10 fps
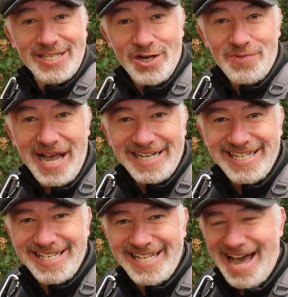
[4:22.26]
So back
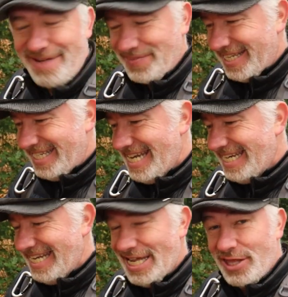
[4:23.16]
to the tarp, the
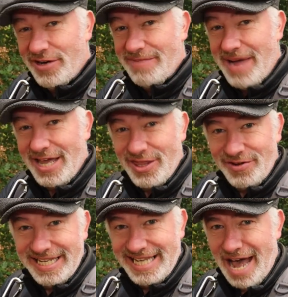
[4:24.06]
DD
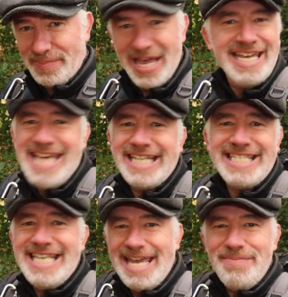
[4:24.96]
3x3 tarp.
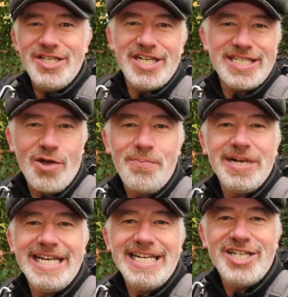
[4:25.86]
Yes, the image has
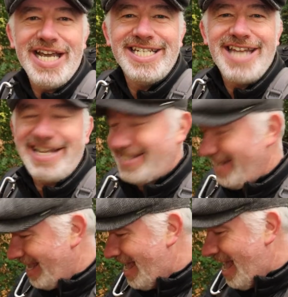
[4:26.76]
completely changed,
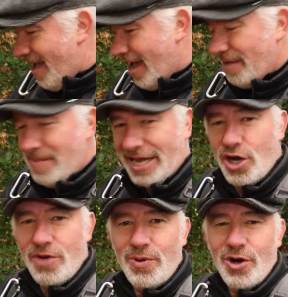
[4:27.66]
hasn't it? My
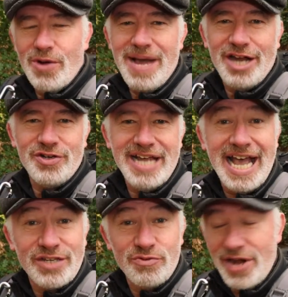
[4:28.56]
GoPro battery
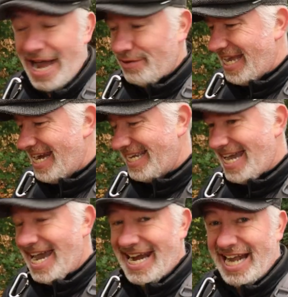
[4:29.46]
has run out and I
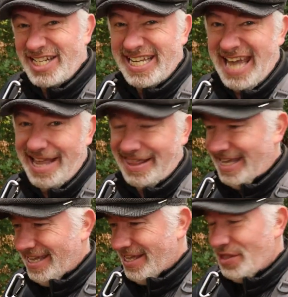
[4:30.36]
can't actually get
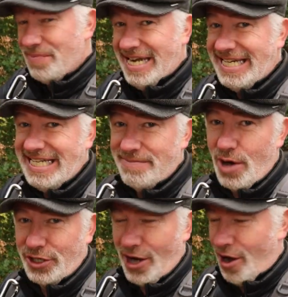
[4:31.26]
the media
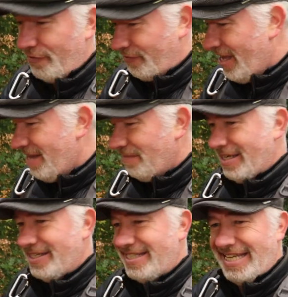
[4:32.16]
mod off
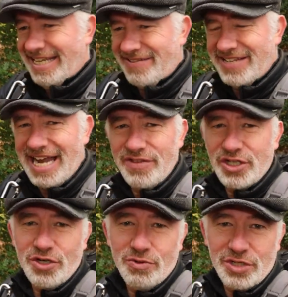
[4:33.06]
because I've tightened the
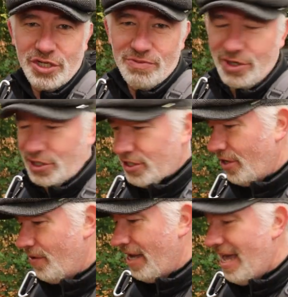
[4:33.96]
screw too much.
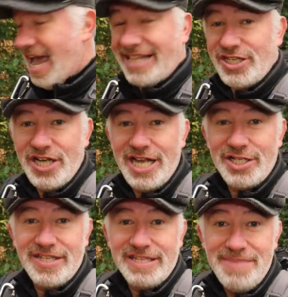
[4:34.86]
So I had to
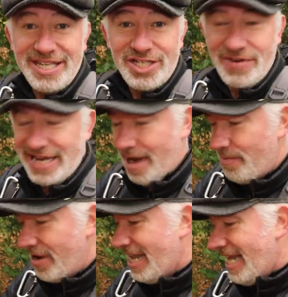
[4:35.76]
change to this mystery
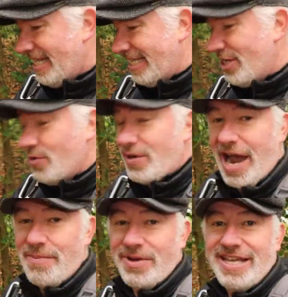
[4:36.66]
camera, this new
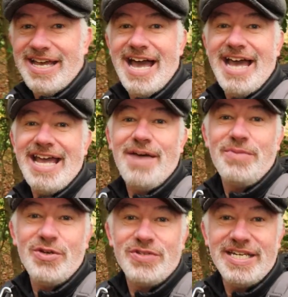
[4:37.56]
camera that I
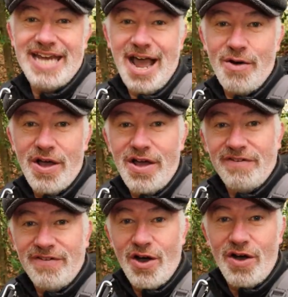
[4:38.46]
am using now
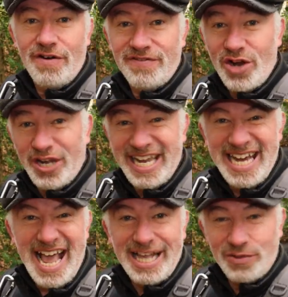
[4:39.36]
for
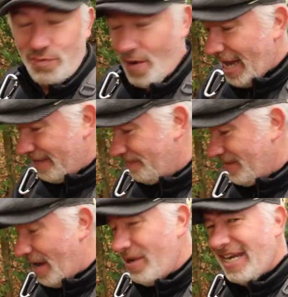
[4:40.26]
vlogging as well.
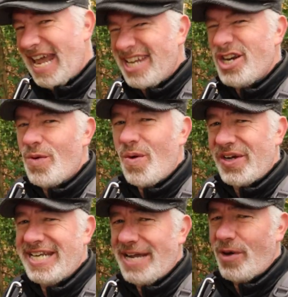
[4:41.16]
I will let you know
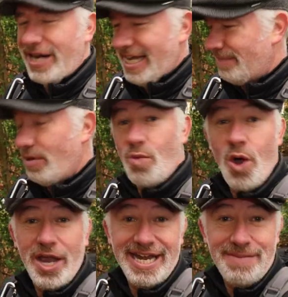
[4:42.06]
one day what it is, but
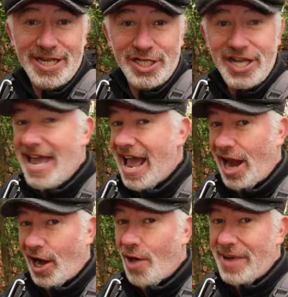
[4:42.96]
what an image.
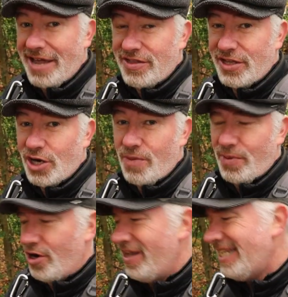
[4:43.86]
A lot better than the
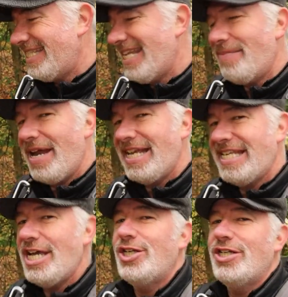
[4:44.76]
GoPro.
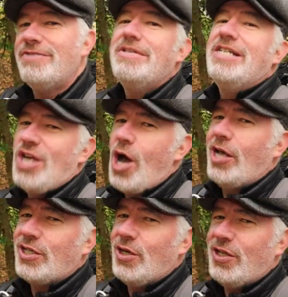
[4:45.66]
Stabilization,
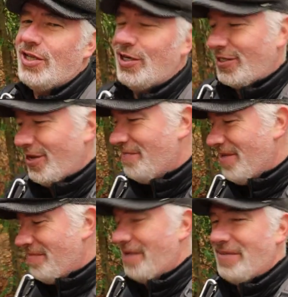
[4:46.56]
not as good though, so
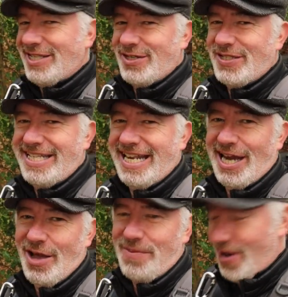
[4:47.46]
maybe I'll be stood still
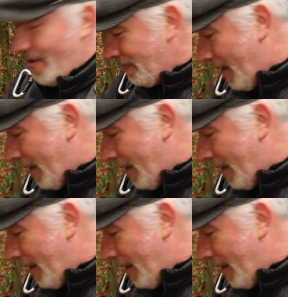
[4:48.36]
a lot more.